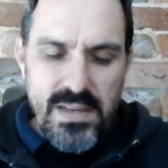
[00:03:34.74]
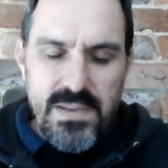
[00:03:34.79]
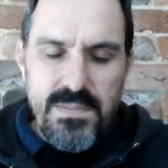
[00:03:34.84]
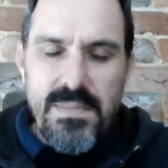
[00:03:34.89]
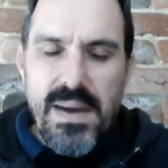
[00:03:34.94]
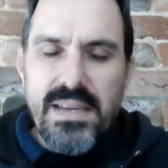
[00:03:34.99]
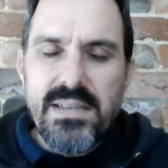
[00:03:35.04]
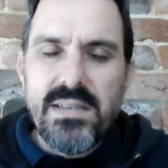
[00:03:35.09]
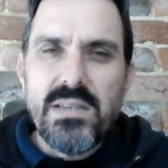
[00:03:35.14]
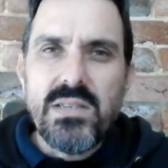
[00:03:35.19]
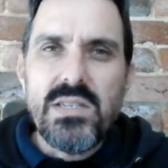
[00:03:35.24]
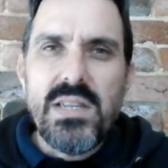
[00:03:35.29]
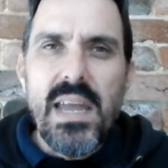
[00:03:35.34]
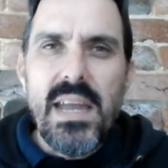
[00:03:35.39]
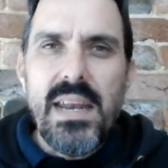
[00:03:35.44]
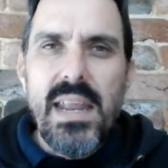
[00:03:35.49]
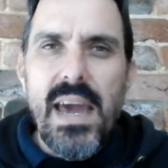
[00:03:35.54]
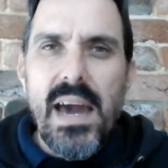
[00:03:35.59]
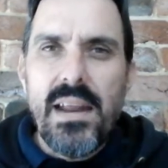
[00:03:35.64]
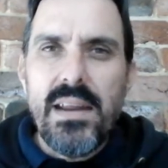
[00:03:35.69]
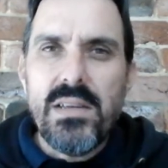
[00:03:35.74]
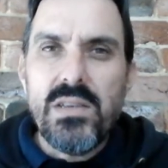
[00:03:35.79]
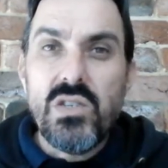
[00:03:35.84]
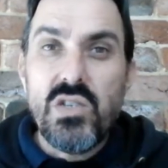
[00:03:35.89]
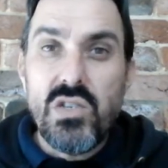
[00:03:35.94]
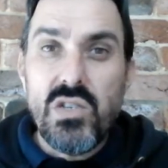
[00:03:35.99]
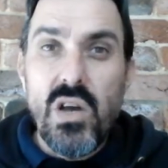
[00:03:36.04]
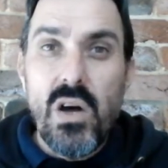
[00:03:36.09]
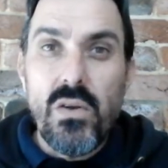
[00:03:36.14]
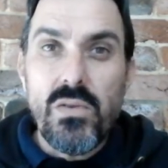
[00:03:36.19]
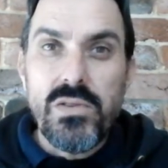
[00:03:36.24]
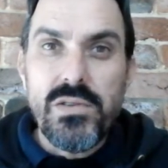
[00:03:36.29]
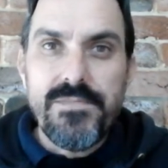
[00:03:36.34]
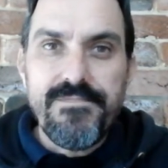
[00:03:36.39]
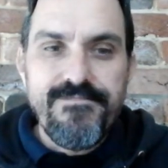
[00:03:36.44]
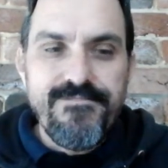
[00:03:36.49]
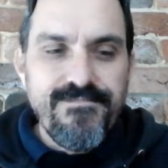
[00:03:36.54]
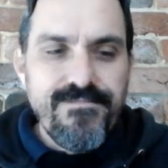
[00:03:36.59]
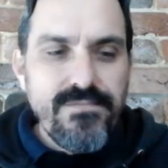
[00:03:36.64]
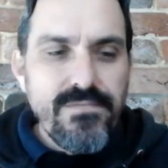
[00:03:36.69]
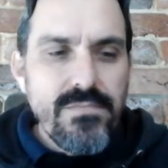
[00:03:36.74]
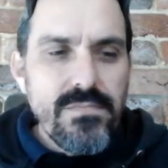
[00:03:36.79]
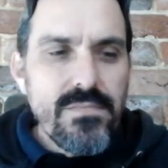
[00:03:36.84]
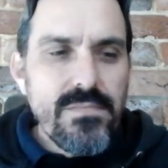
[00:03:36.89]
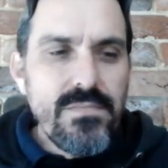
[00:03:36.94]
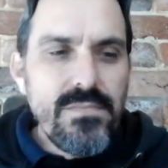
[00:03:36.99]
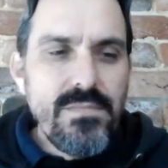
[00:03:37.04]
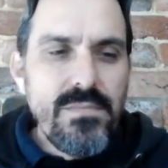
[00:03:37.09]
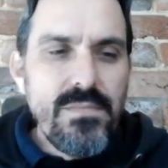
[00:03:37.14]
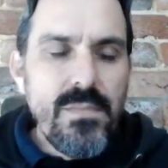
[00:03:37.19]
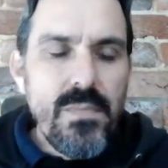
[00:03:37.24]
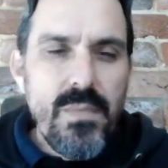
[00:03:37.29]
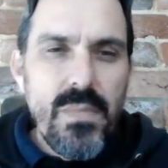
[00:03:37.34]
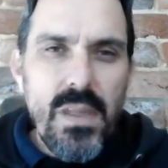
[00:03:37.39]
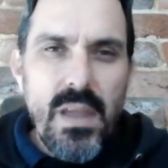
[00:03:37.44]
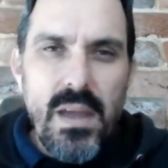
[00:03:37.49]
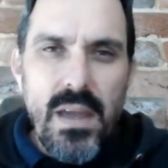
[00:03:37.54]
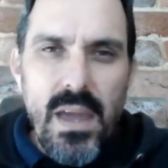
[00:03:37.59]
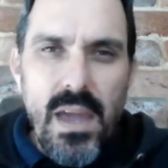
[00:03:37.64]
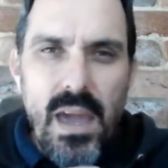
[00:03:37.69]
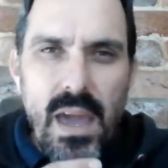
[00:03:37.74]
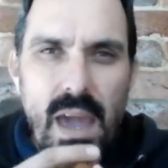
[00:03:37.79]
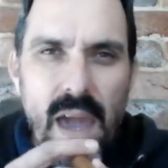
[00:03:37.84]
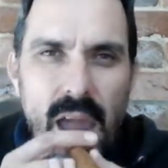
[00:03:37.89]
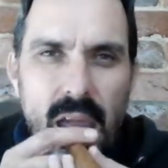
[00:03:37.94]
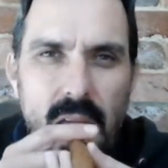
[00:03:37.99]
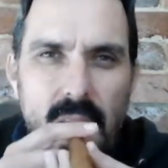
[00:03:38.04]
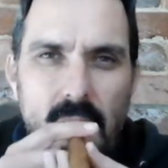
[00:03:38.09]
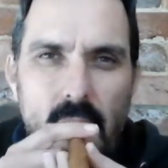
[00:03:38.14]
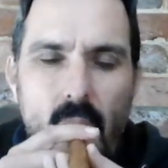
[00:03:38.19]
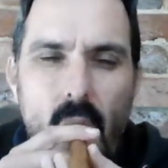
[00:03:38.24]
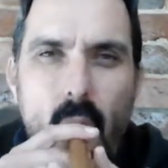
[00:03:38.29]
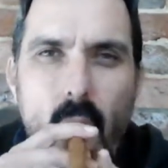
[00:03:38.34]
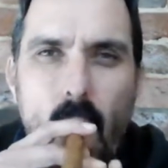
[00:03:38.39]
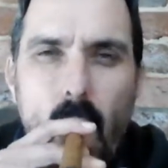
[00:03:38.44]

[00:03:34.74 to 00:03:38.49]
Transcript: makes it stand out is salt. And